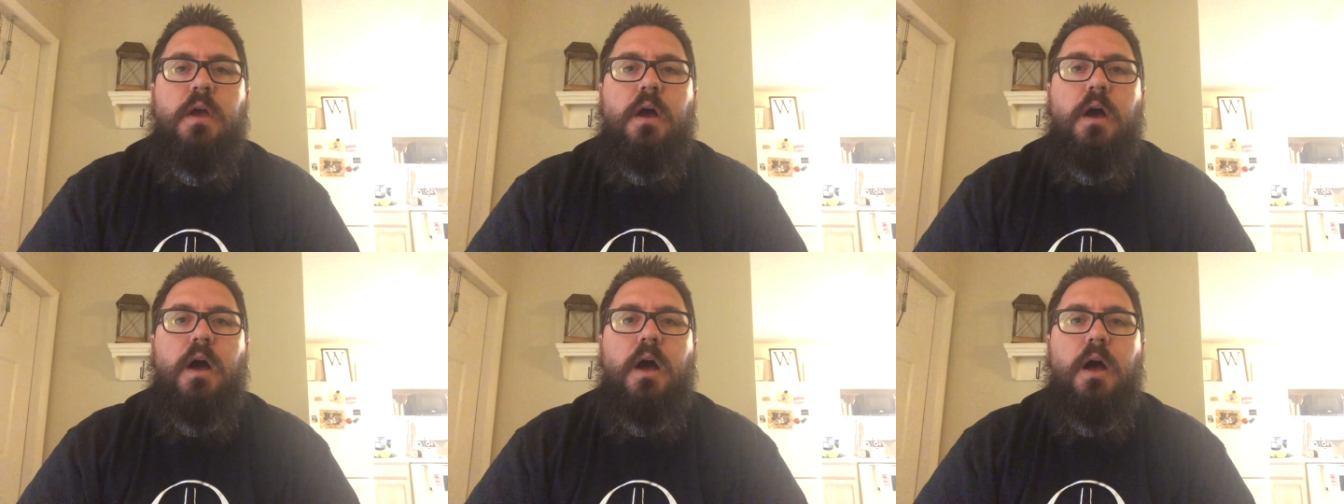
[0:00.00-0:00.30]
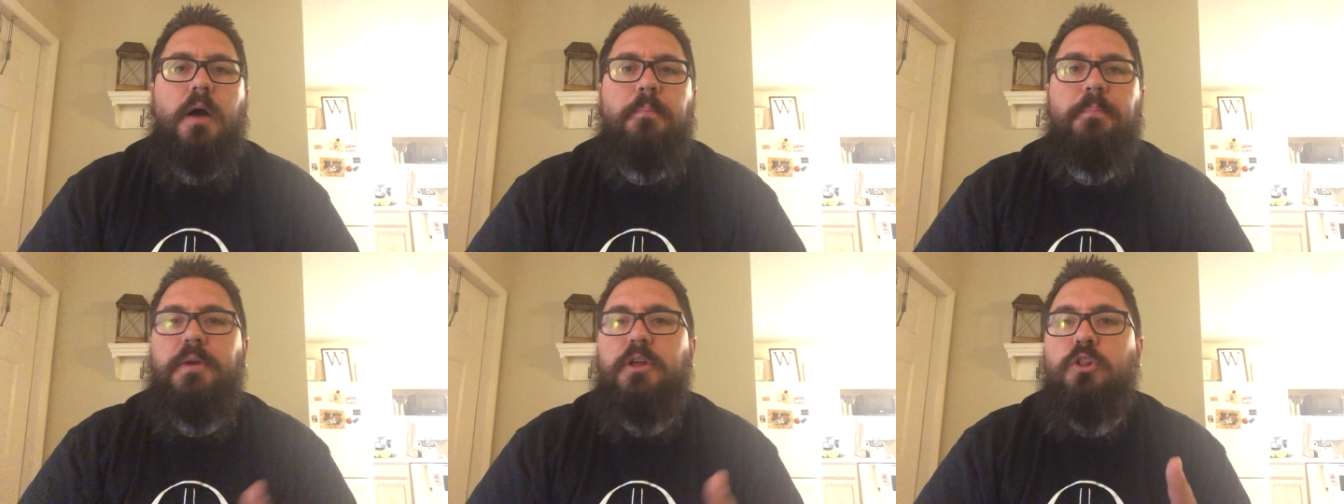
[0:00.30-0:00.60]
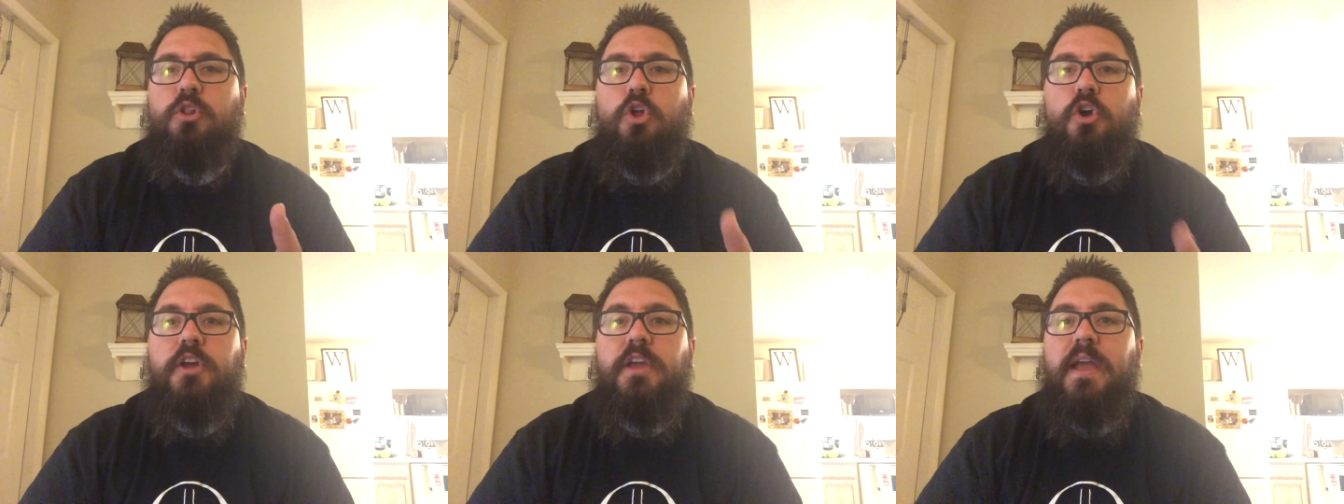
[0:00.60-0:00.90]
Uh, be
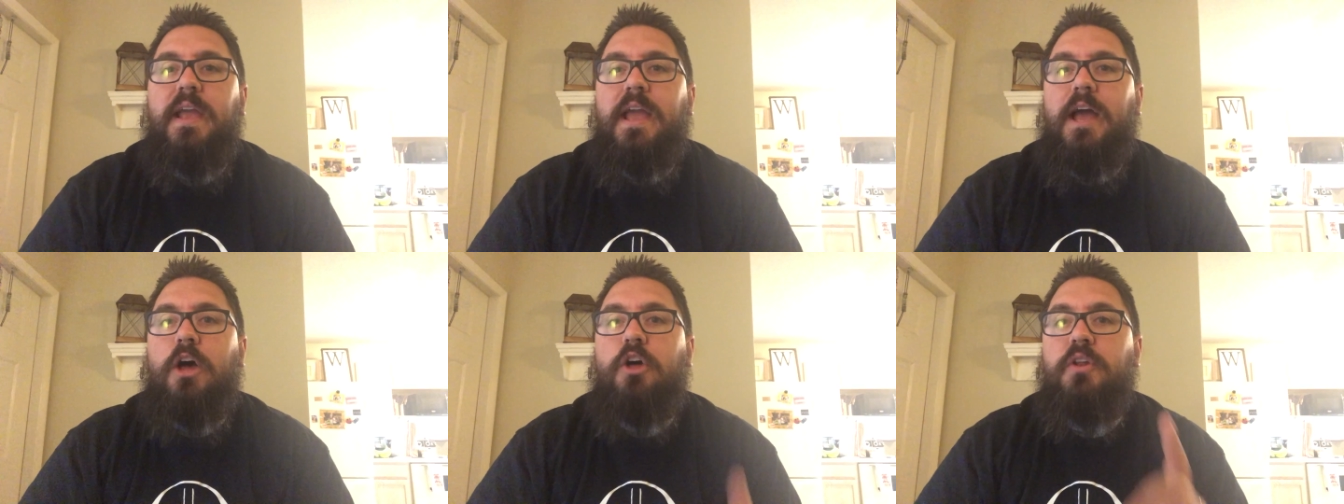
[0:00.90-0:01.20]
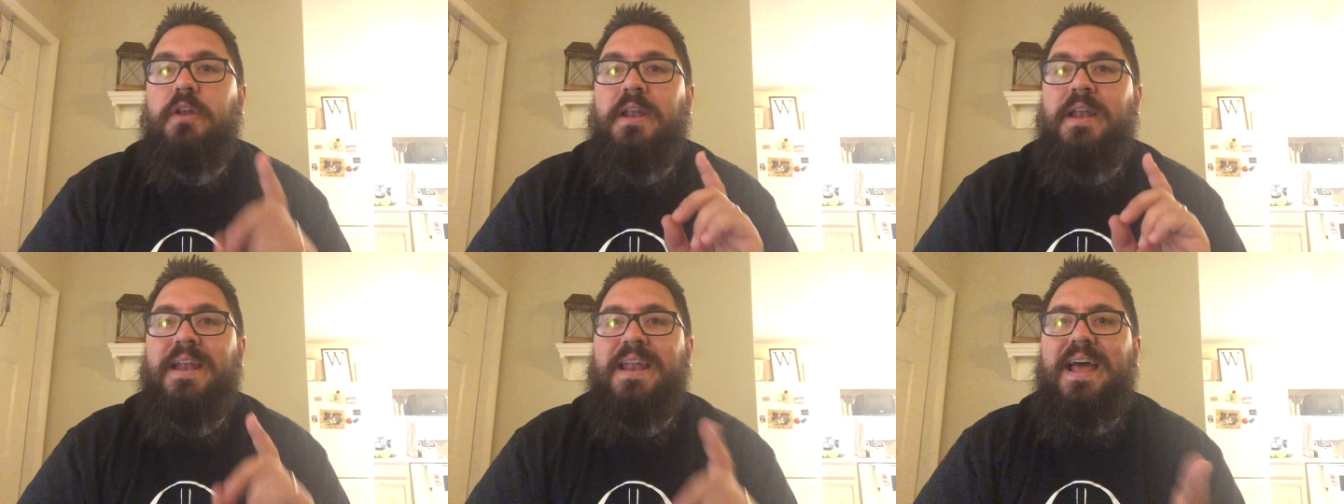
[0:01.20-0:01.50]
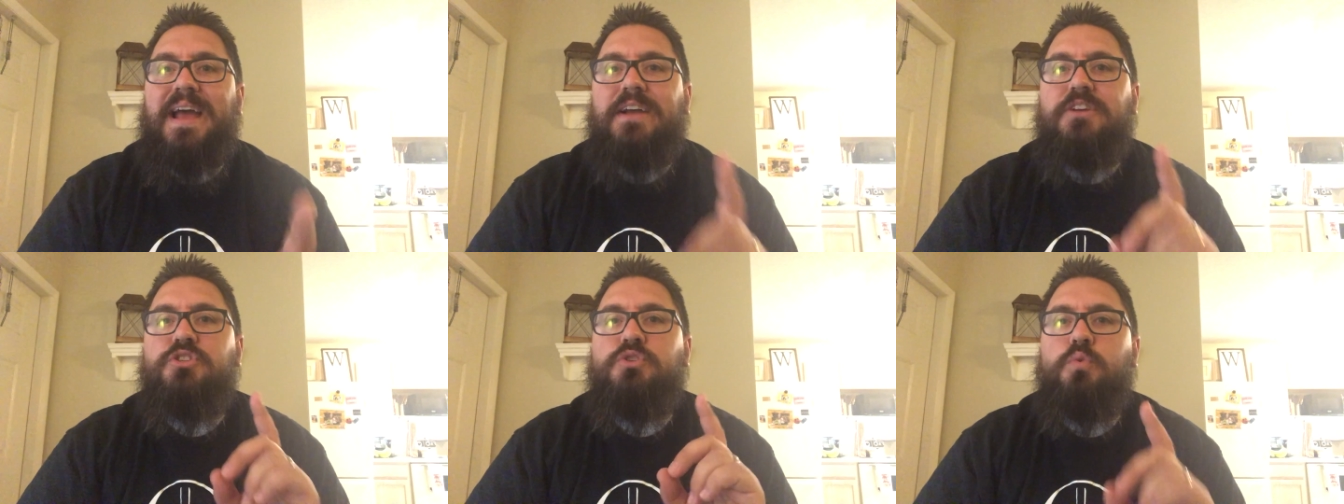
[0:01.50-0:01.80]
looking out
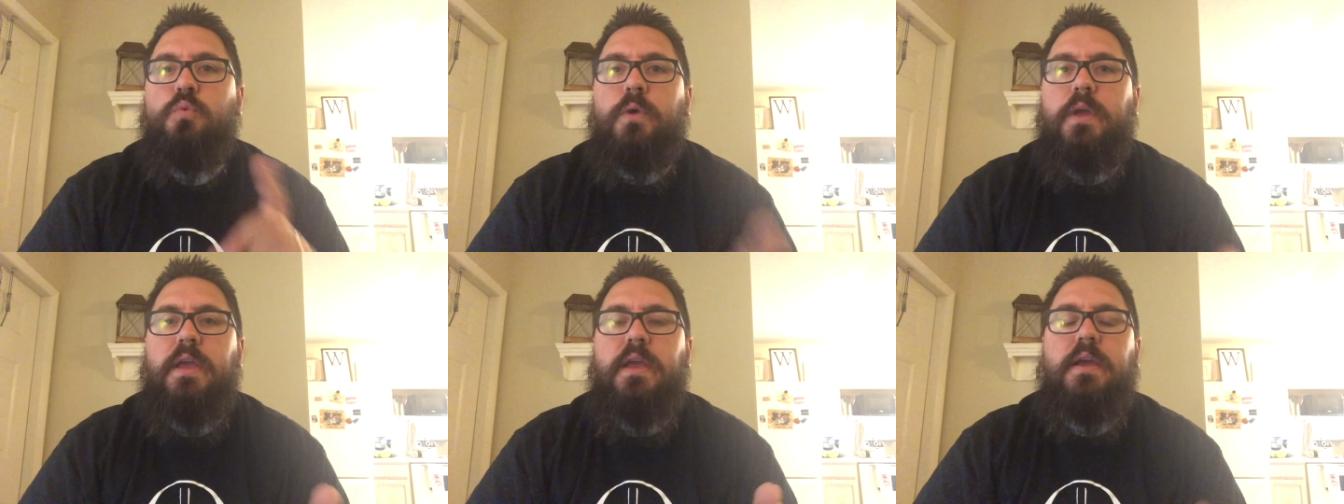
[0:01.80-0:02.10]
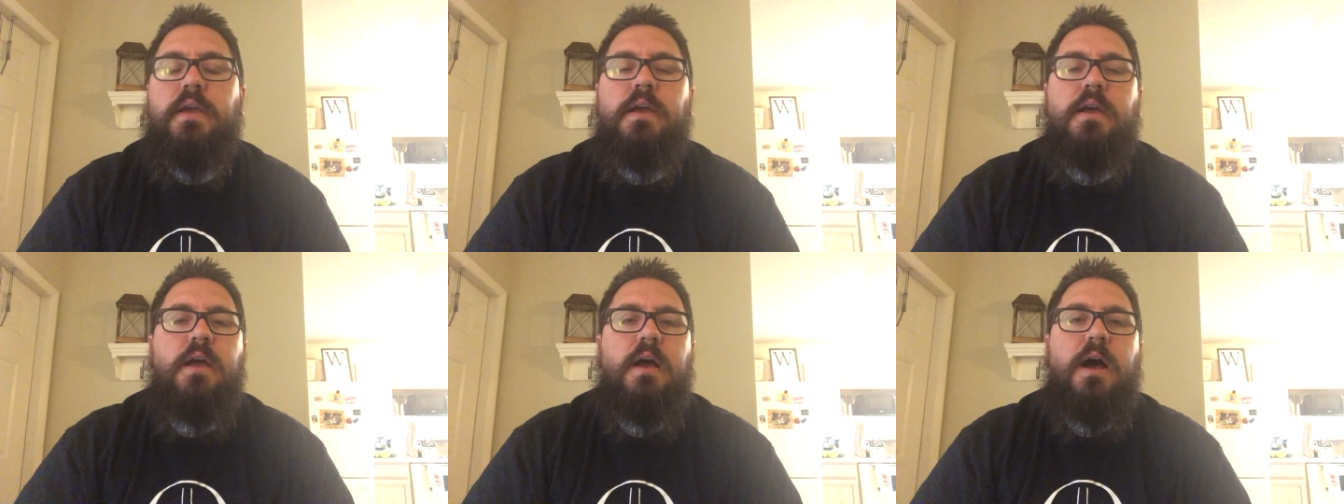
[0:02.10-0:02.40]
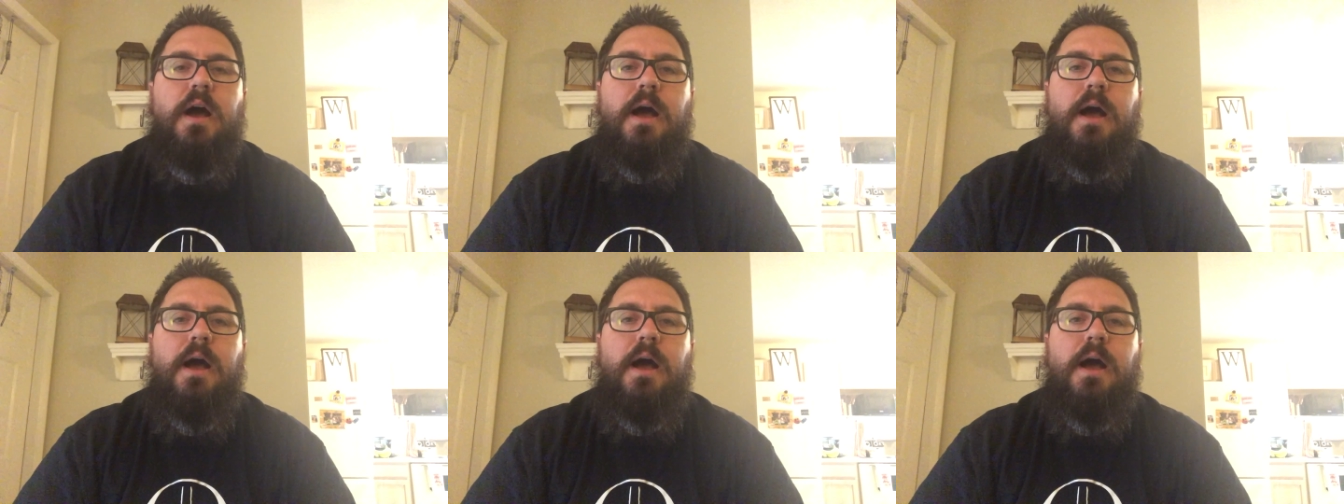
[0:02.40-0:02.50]
next week.